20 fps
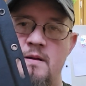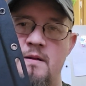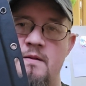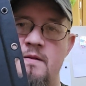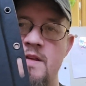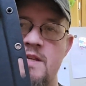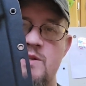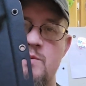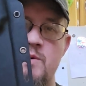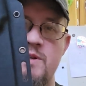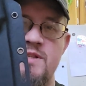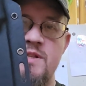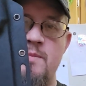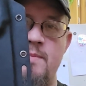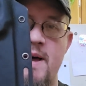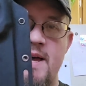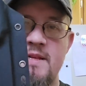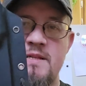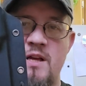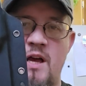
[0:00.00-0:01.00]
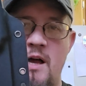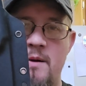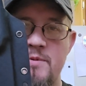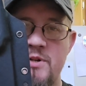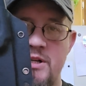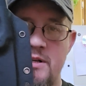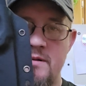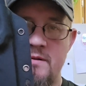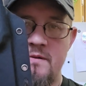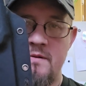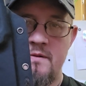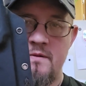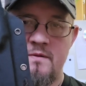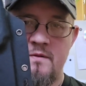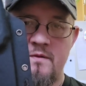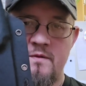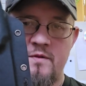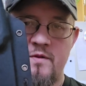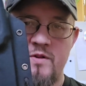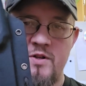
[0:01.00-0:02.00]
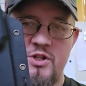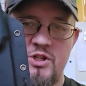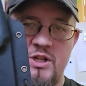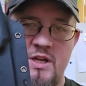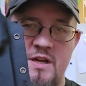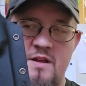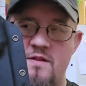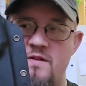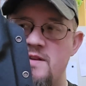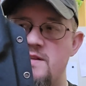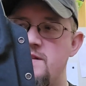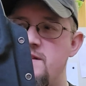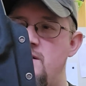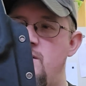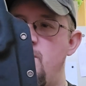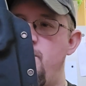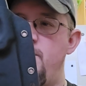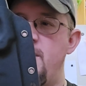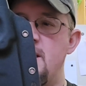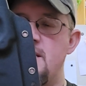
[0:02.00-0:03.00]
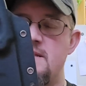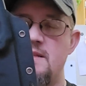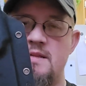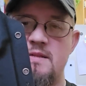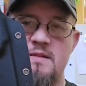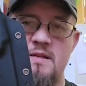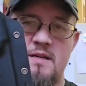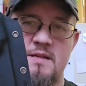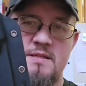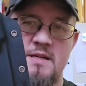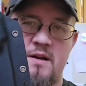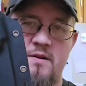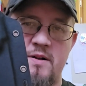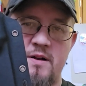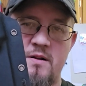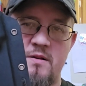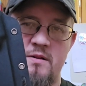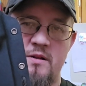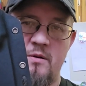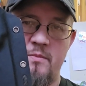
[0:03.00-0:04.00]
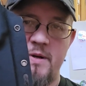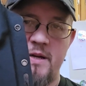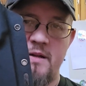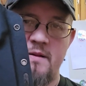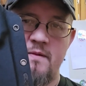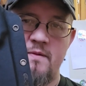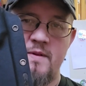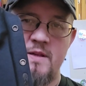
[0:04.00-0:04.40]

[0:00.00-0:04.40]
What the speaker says: This was the best option for the sheath, this little piece that sticks out here a little bit.